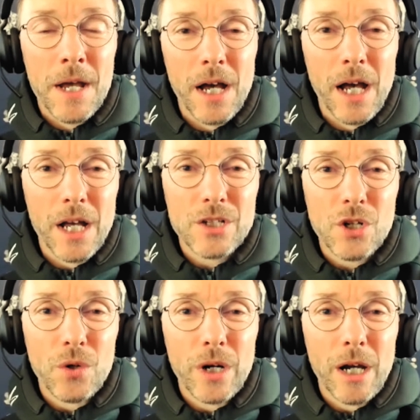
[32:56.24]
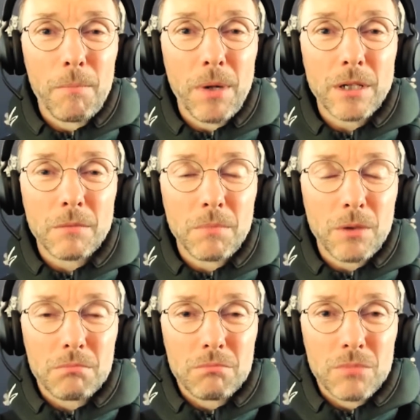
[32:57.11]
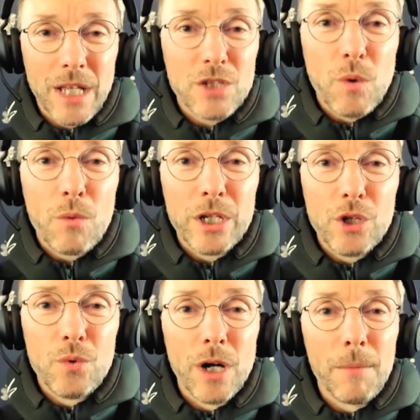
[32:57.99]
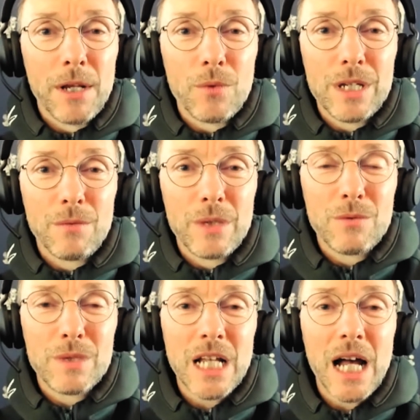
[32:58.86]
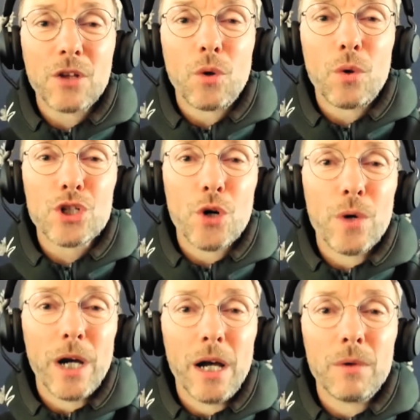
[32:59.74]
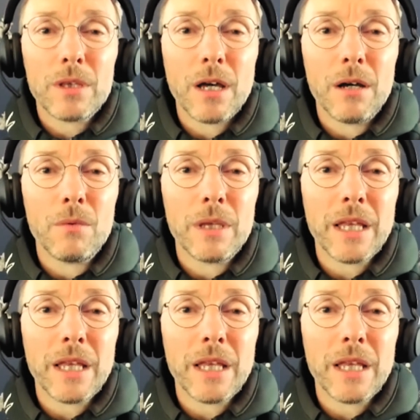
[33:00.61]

But that's what we do. I mean, we started also with a